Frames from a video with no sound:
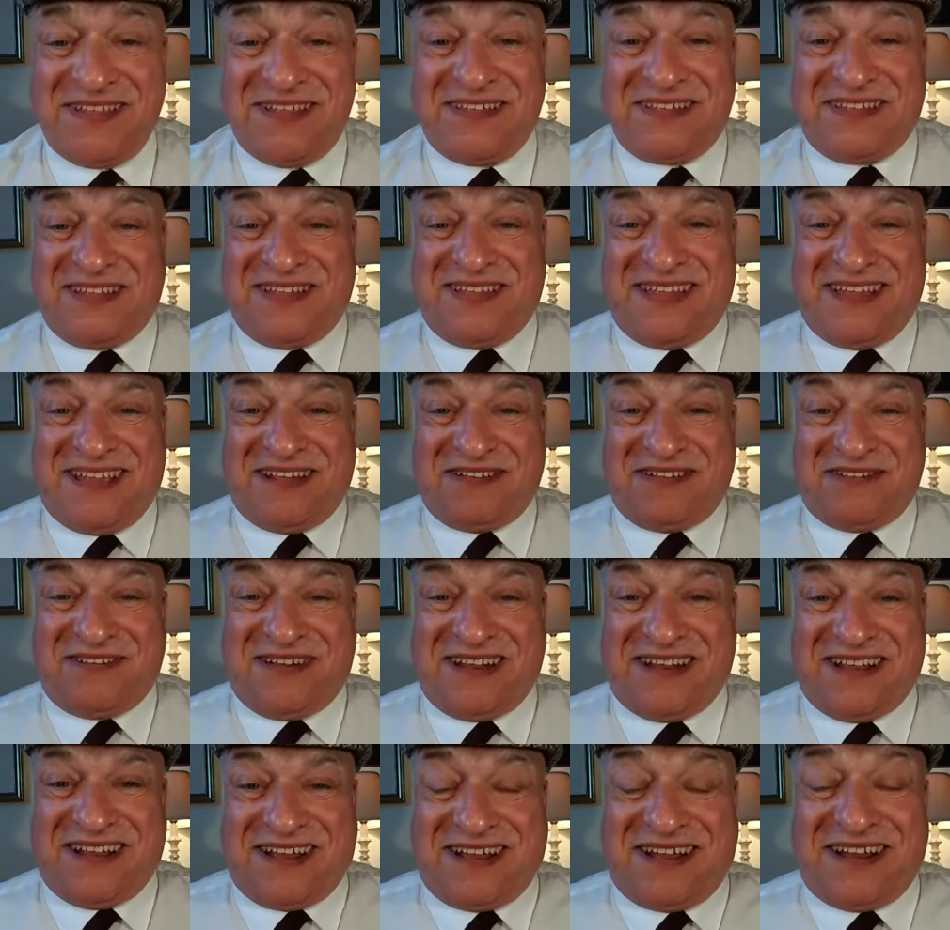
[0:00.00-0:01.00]
So there
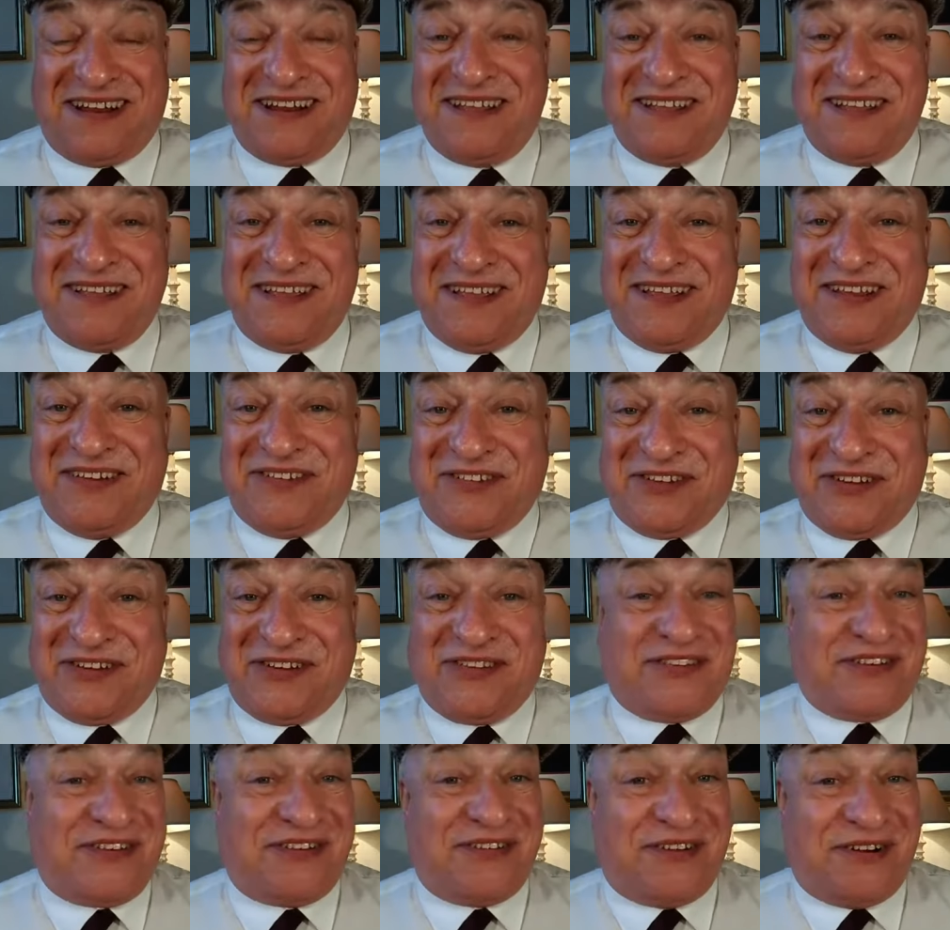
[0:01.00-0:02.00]
we are.
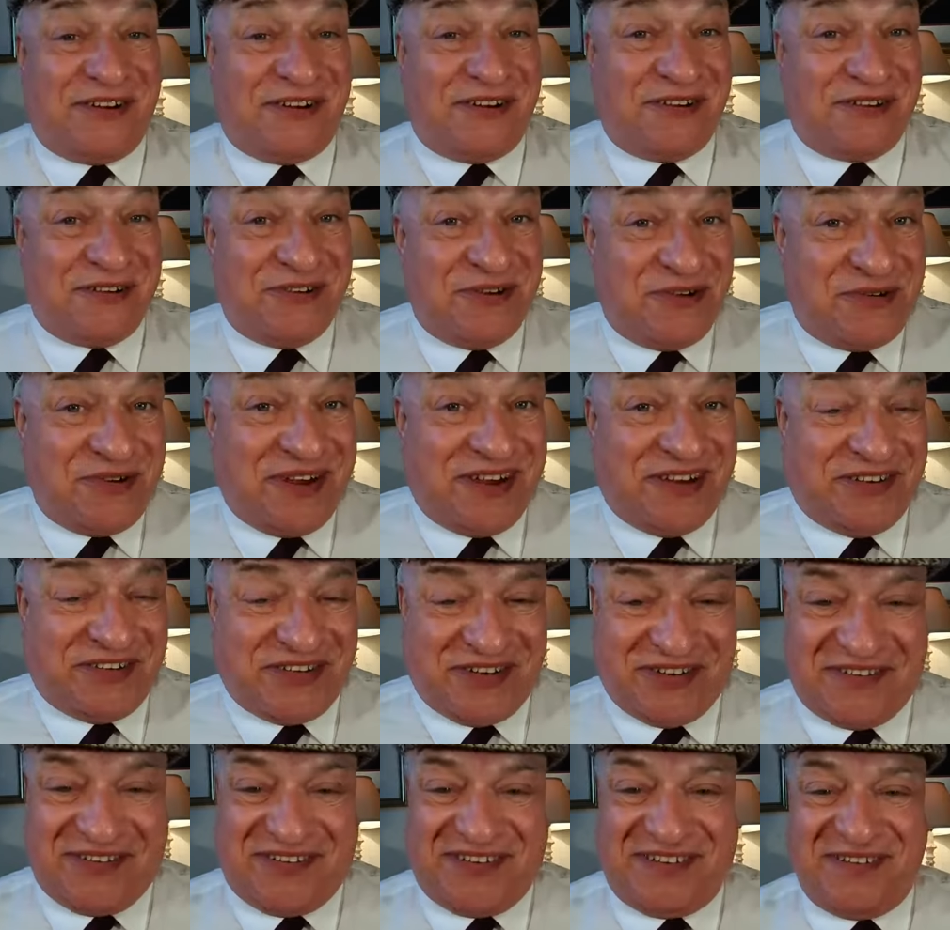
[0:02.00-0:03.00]
Egypt or no
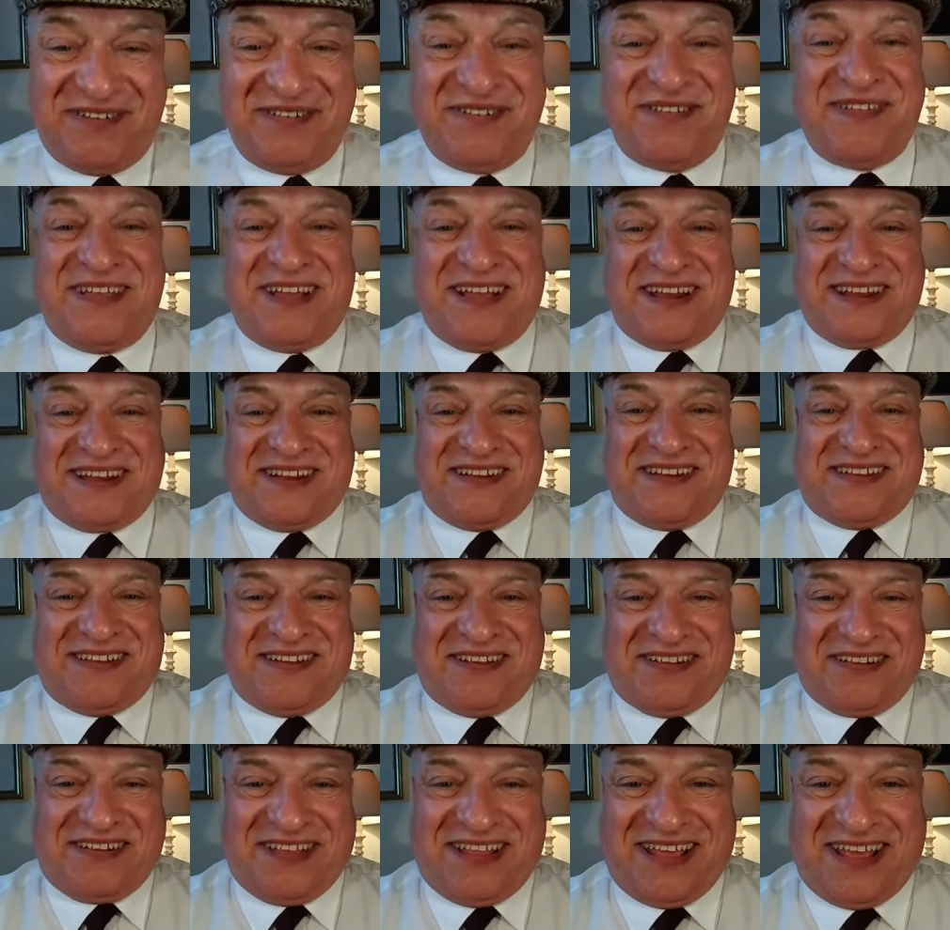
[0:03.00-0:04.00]
Egypt. I can
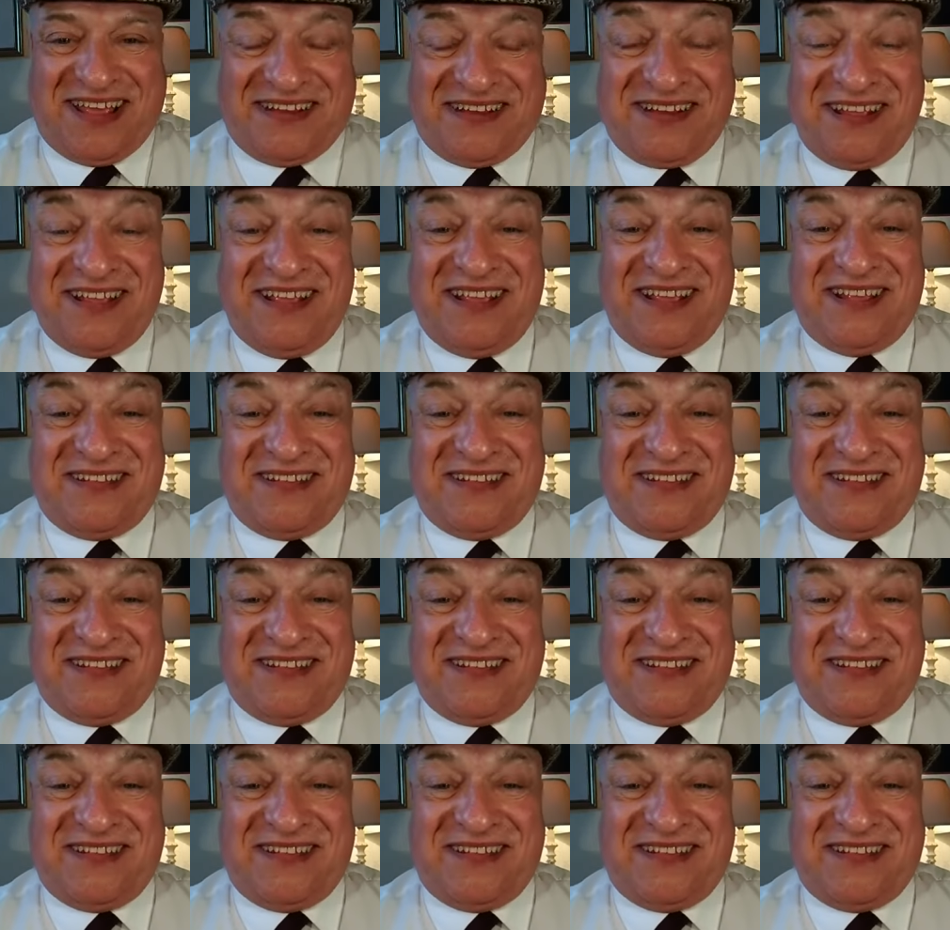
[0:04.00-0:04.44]
tell you that.